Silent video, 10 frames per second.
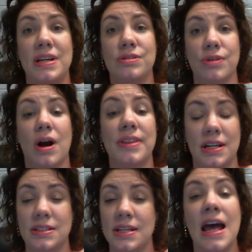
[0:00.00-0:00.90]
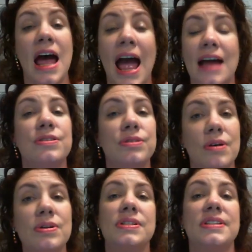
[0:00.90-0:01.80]
to draw things, and you'll
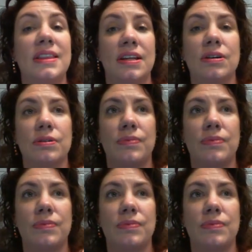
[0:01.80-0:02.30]
notice that they're